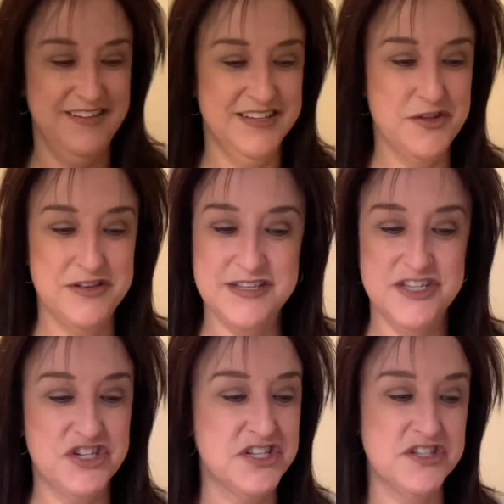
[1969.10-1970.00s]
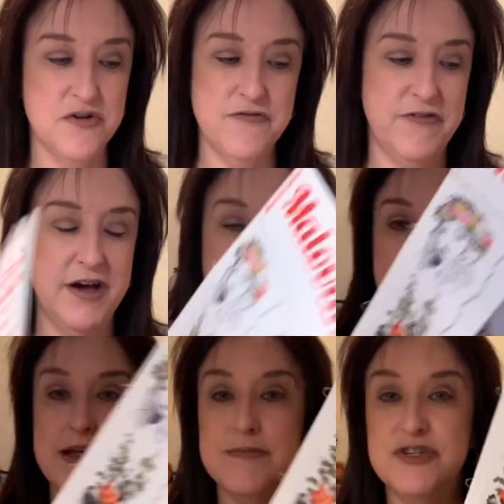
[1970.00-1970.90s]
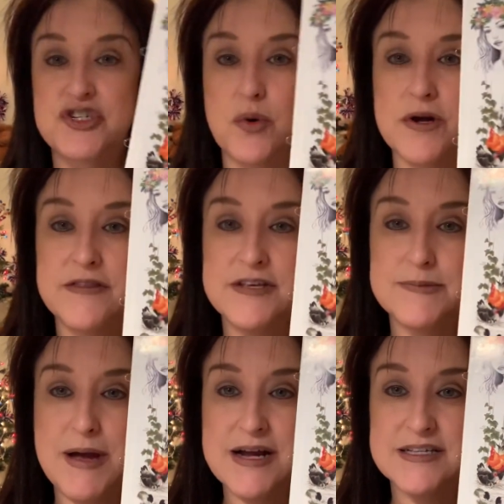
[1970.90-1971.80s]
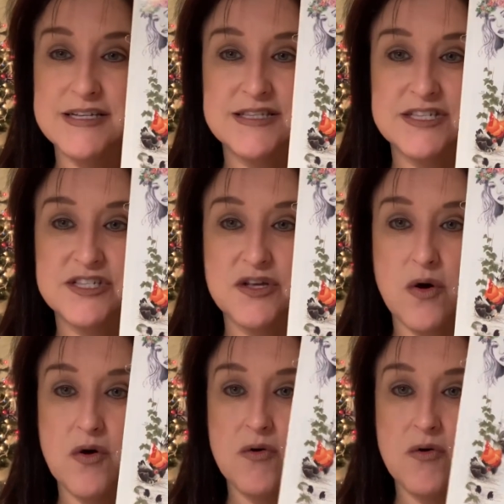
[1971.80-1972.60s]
So this is just so fun. I am enjoying these magazines so